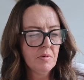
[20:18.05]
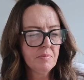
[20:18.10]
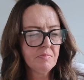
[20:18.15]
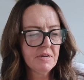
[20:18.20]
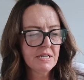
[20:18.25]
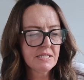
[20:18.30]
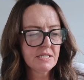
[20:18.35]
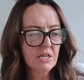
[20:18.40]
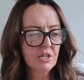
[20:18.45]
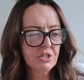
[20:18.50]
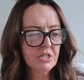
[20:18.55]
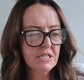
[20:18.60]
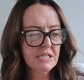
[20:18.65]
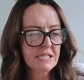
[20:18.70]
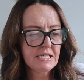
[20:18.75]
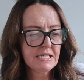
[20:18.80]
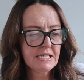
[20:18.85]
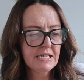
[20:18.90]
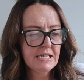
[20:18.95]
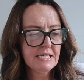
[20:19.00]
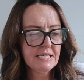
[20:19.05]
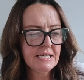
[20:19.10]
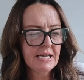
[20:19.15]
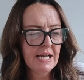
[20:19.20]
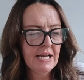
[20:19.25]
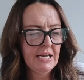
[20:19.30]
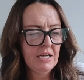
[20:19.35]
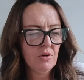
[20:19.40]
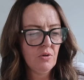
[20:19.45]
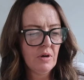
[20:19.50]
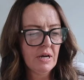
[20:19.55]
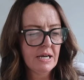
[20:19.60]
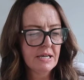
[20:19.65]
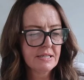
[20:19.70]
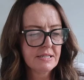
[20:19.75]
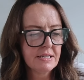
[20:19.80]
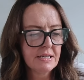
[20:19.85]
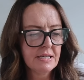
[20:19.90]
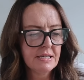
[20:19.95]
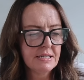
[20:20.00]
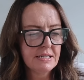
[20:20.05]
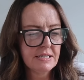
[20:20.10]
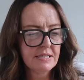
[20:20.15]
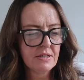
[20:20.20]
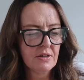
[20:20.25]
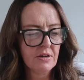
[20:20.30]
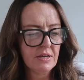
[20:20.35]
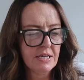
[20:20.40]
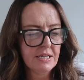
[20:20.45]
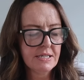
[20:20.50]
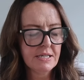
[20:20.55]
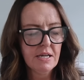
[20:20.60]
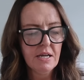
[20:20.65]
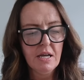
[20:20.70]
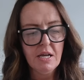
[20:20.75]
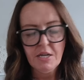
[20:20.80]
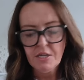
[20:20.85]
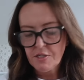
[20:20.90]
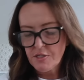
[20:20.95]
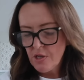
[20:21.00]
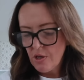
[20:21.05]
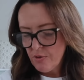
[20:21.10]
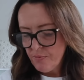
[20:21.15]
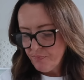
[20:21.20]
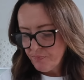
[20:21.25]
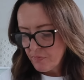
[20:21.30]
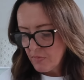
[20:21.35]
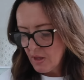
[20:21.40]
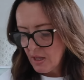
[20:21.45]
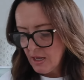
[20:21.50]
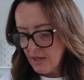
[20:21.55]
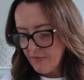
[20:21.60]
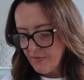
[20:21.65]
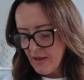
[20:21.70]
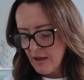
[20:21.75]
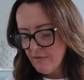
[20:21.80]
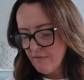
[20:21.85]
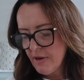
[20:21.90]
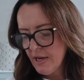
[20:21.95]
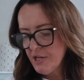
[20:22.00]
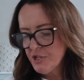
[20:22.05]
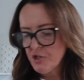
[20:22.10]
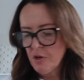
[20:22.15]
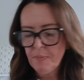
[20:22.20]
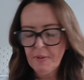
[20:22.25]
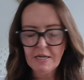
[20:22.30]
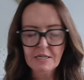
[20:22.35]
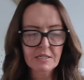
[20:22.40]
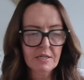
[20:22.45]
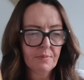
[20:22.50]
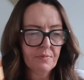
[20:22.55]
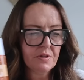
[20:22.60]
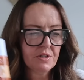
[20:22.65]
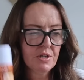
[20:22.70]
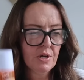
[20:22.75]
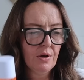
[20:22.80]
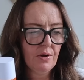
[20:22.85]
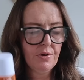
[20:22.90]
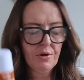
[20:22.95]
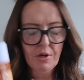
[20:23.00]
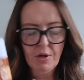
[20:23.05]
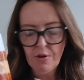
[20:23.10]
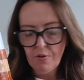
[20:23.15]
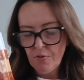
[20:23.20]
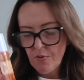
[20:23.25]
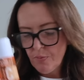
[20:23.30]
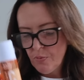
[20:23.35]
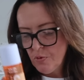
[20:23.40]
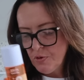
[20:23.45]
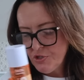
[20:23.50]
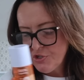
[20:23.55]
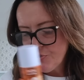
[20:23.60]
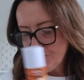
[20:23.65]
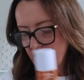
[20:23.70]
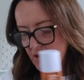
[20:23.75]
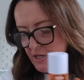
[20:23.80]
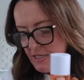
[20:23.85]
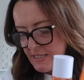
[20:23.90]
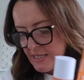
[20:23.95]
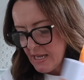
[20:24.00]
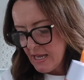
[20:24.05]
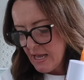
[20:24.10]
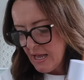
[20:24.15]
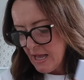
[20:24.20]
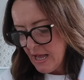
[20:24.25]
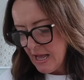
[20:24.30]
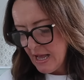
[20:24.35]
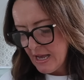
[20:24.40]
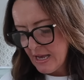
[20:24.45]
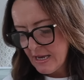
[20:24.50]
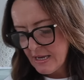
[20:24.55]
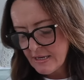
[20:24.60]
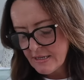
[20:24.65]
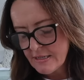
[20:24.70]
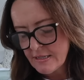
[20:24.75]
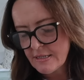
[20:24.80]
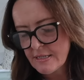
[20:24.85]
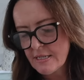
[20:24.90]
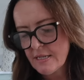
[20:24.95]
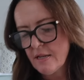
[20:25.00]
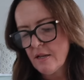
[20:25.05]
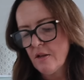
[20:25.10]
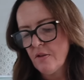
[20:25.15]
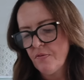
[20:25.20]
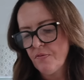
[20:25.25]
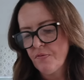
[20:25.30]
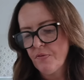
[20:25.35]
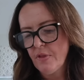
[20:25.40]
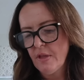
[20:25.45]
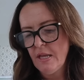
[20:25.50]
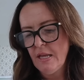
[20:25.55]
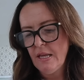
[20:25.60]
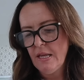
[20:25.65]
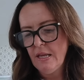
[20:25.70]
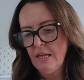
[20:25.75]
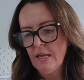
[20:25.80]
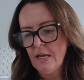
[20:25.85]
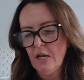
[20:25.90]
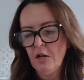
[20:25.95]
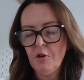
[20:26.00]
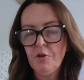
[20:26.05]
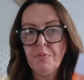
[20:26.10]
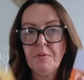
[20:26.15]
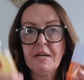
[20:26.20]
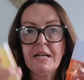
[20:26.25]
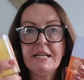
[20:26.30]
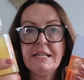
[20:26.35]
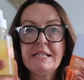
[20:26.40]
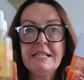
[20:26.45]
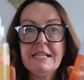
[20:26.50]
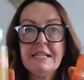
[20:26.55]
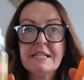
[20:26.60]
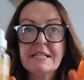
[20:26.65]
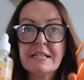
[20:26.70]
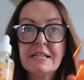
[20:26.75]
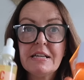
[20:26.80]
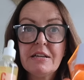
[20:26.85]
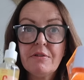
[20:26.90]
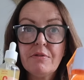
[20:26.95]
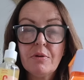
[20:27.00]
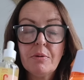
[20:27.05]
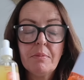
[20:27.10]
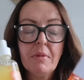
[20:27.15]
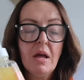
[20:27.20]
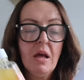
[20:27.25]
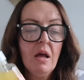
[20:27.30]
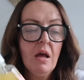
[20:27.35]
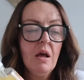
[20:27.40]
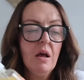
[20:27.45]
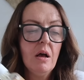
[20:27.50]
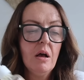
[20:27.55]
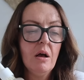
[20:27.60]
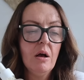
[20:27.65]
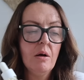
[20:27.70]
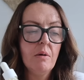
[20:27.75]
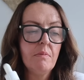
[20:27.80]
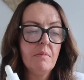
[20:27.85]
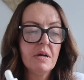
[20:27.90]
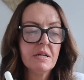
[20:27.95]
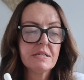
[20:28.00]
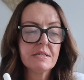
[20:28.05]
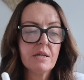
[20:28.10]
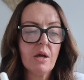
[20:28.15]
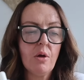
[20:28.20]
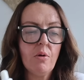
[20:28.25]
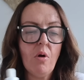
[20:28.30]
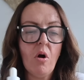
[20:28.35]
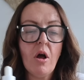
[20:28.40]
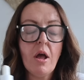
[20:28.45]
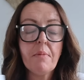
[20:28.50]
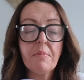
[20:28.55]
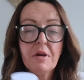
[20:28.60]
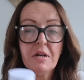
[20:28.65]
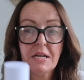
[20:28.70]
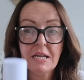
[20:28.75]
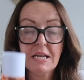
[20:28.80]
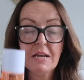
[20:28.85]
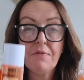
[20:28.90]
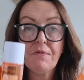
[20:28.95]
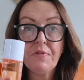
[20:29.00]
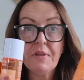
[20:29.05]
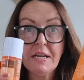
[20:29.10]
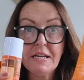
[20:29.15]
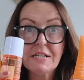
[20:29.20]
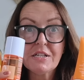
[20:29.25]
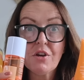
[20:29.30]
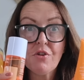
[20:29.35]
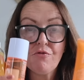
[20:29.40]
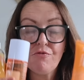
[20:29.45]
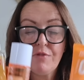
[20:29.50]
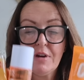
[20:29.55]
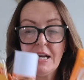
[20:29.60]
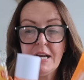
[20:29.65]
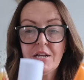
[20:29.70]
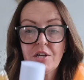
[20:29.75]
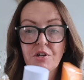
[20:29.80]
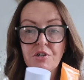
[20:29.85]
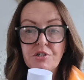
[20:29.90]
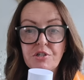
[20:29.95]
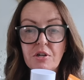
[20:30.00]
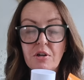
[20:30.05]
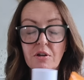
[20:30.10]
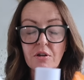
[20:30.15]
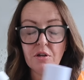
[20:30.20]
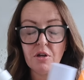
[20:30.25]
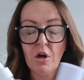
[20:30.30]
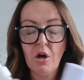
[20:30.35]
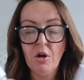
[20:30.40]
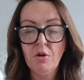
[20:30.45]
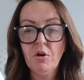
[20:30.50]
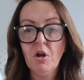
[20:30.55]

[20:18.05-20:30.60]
Massage into skin daily or as desired. So in that range, I picked up the toner, the moisturiser and the illuminating serum. So I'm going to give these a really good go.